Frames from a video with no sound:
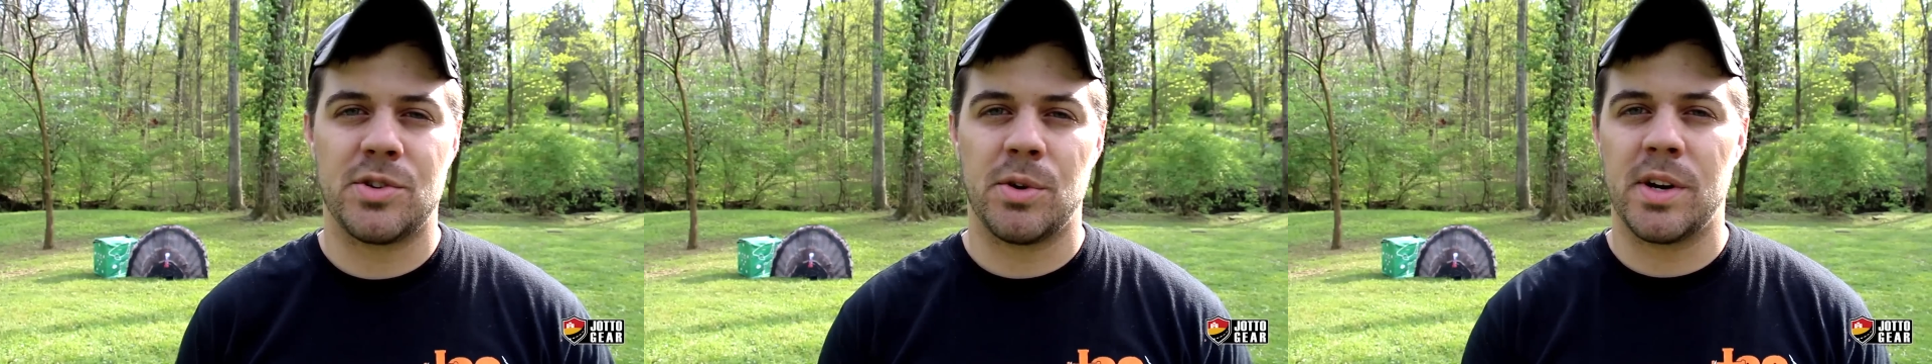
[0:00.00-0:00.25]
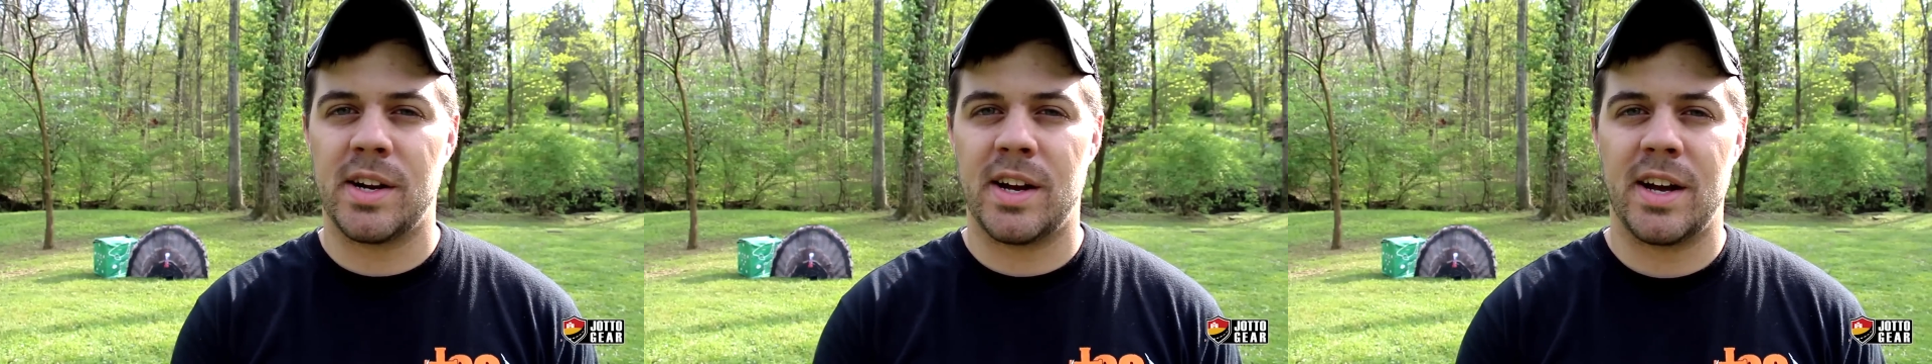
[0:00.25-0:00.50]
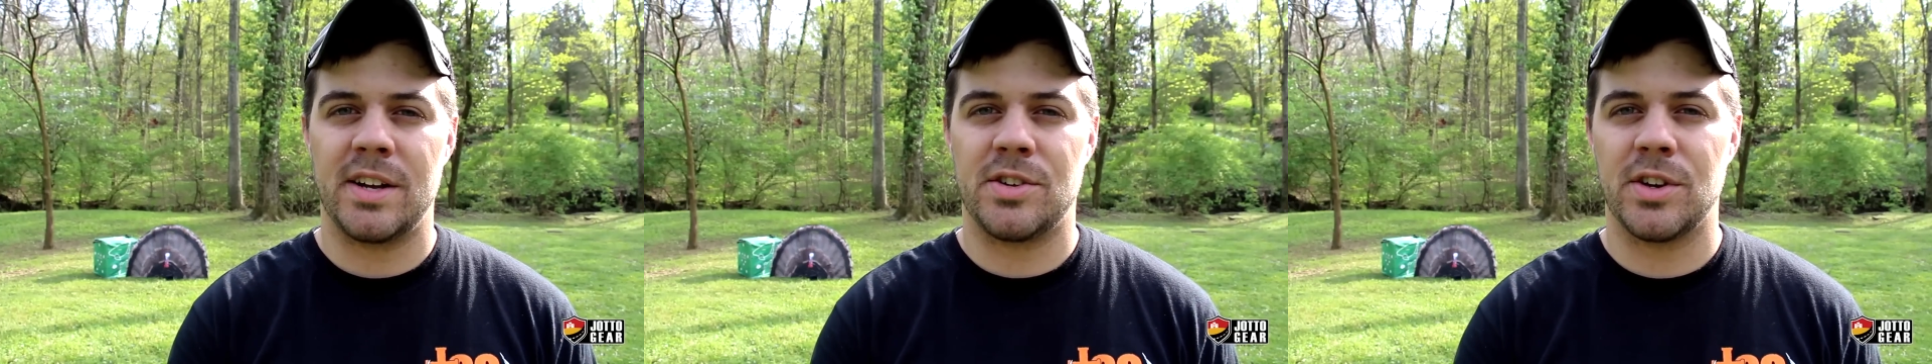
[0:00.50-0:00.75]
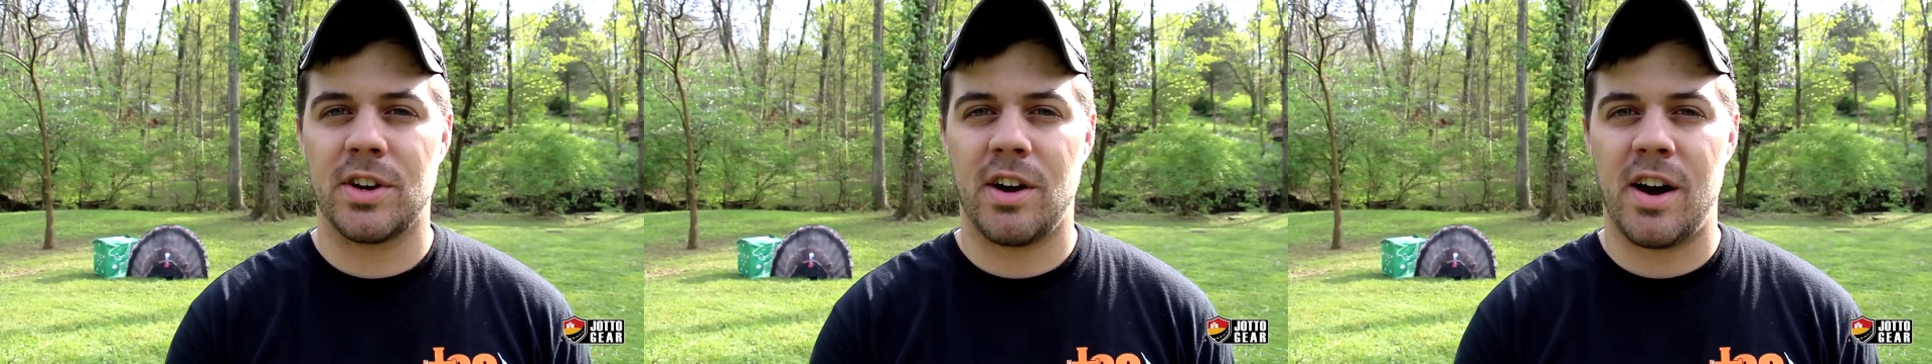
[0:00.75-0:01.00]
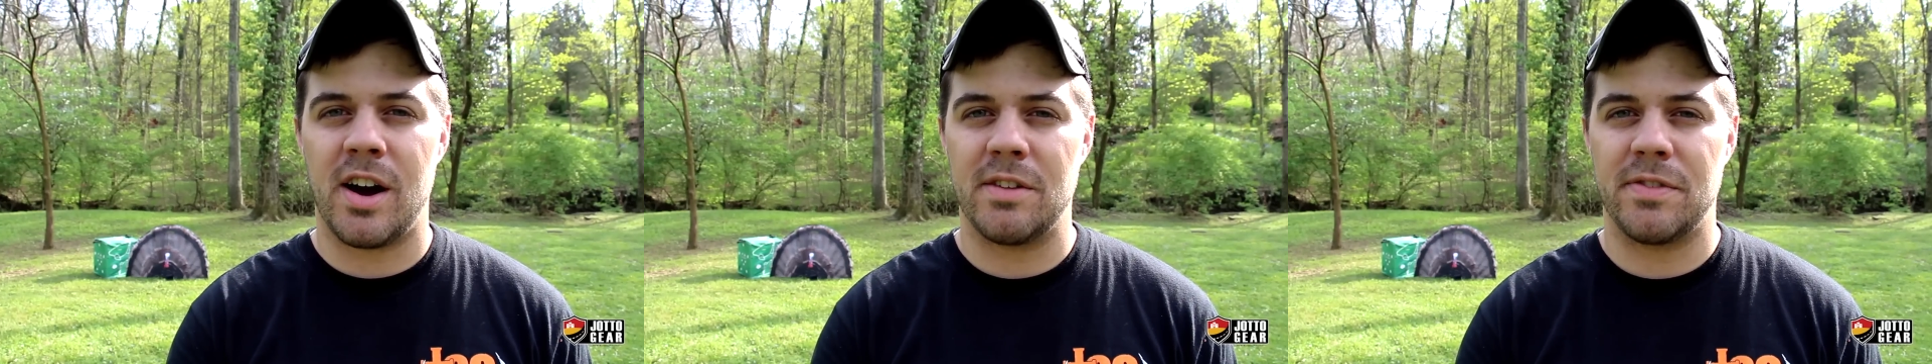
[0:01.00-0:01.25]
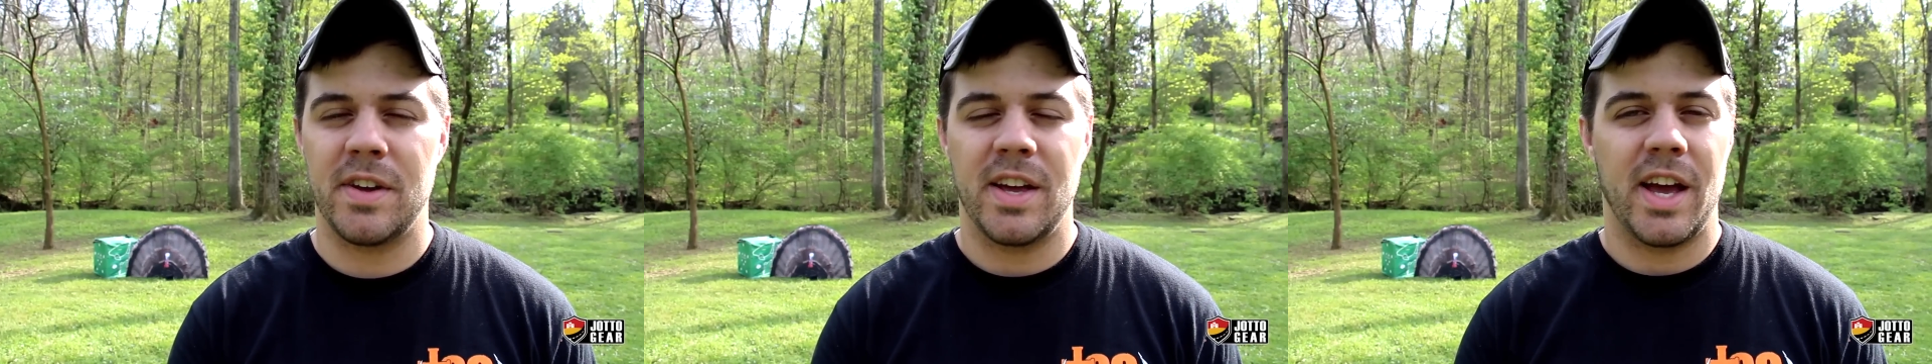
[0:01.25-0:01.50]
Shorty and I took
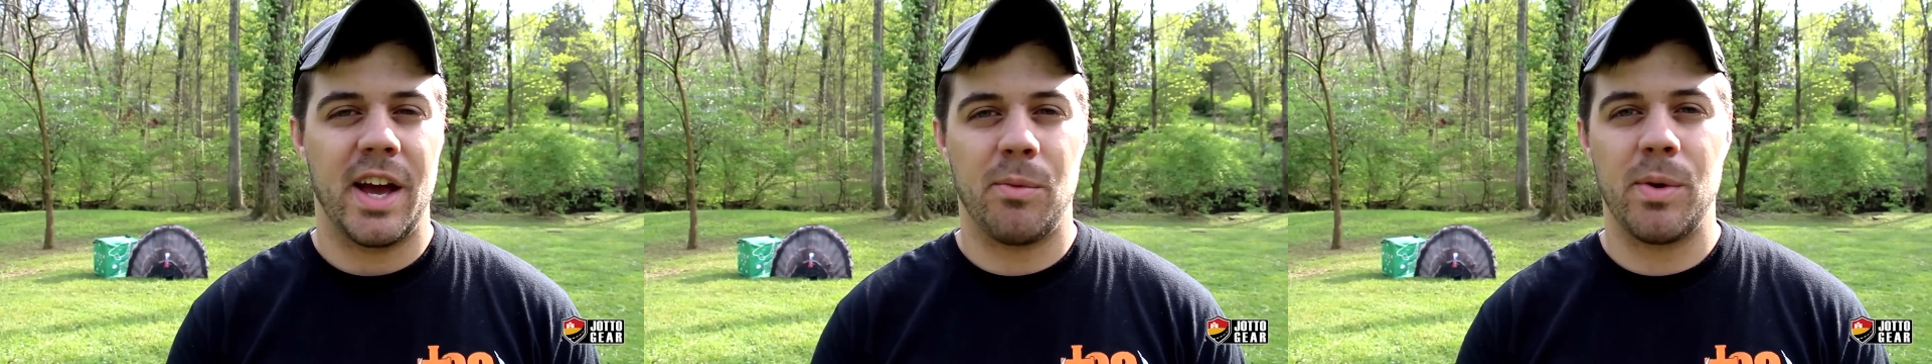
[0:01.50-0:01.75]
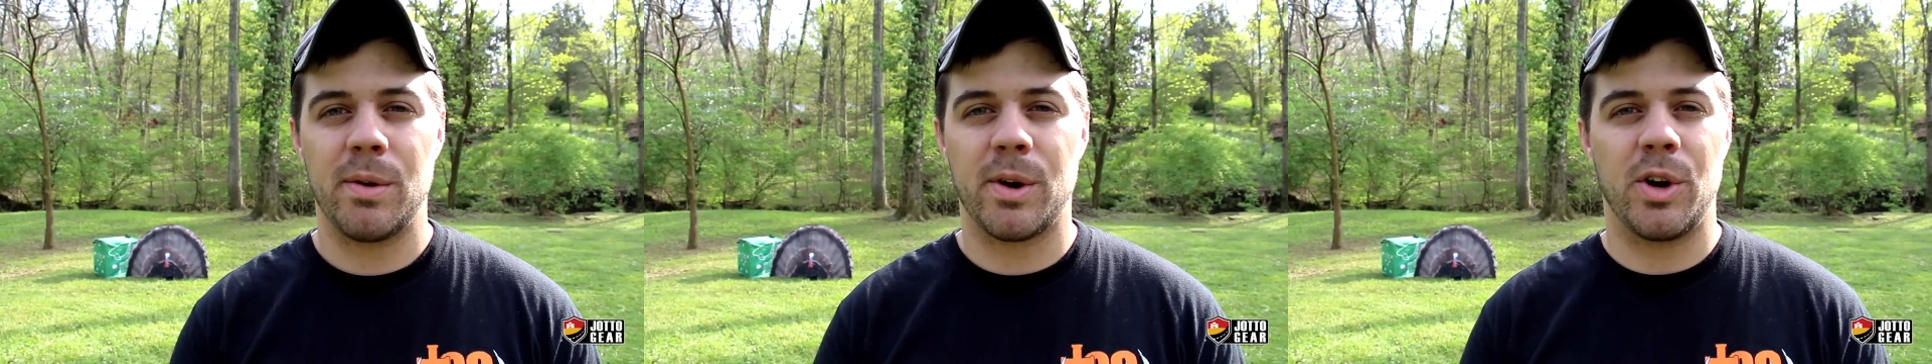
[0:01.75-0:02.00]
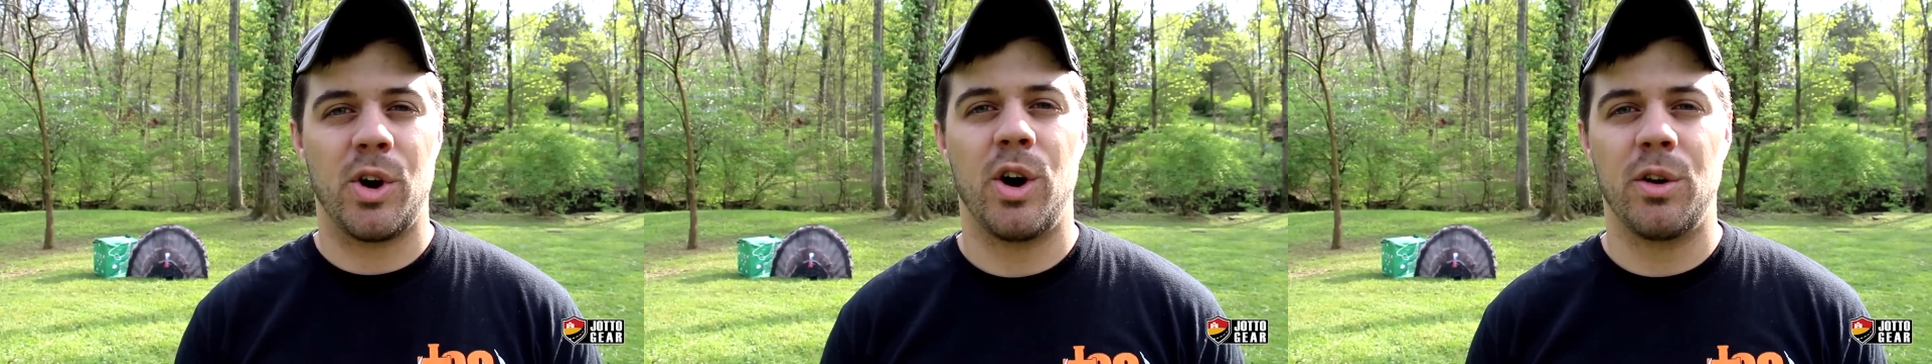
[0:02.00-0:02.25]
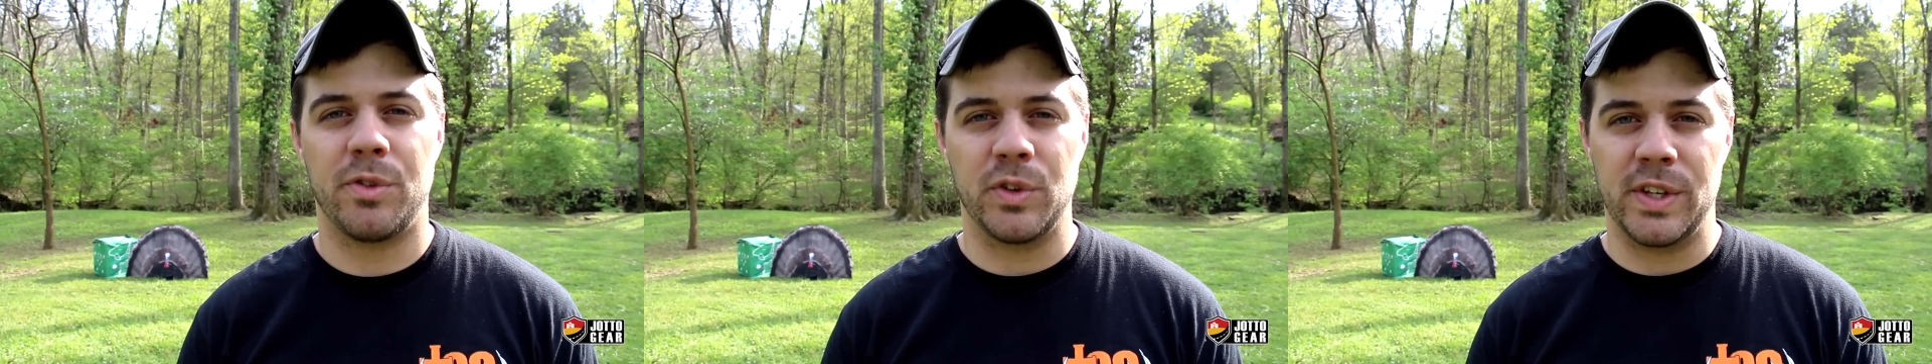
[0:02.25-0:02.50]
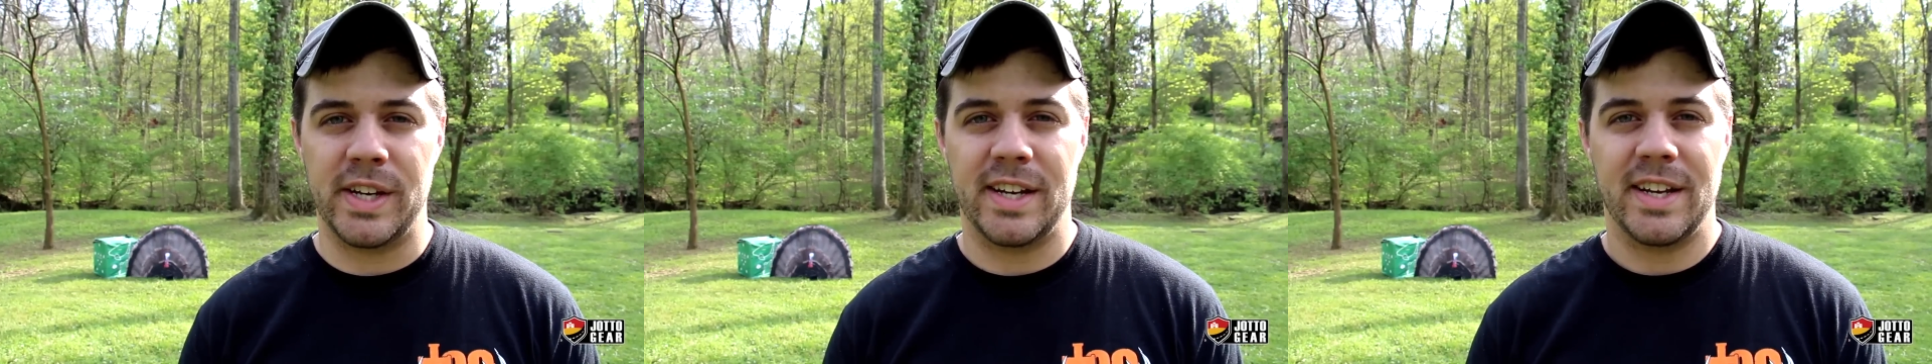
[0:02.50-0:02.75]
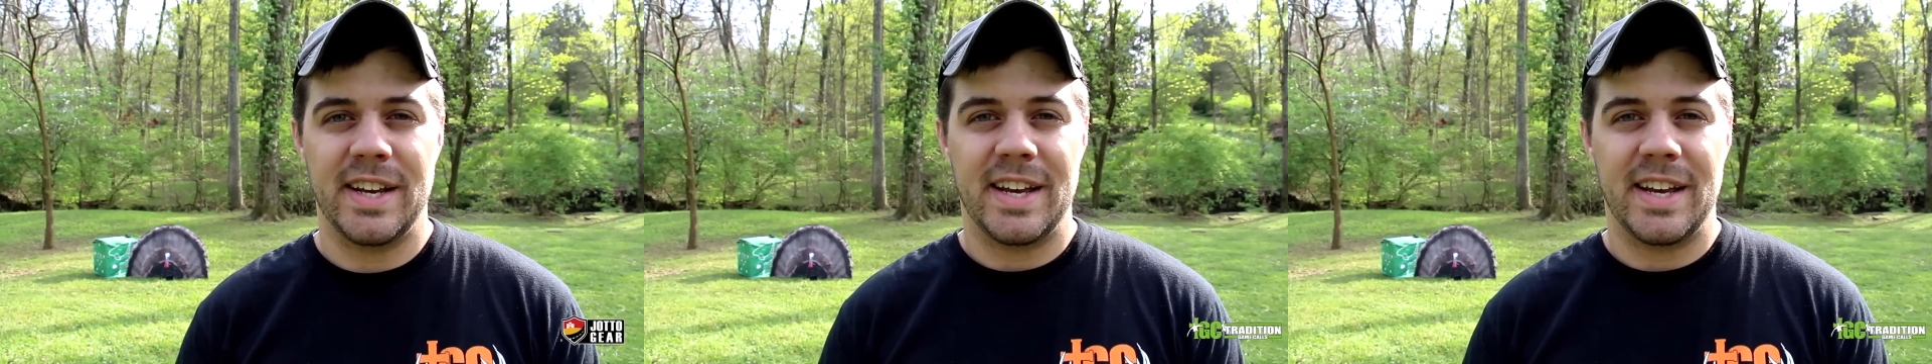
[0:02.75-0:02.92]
off, and we were gonna hopefully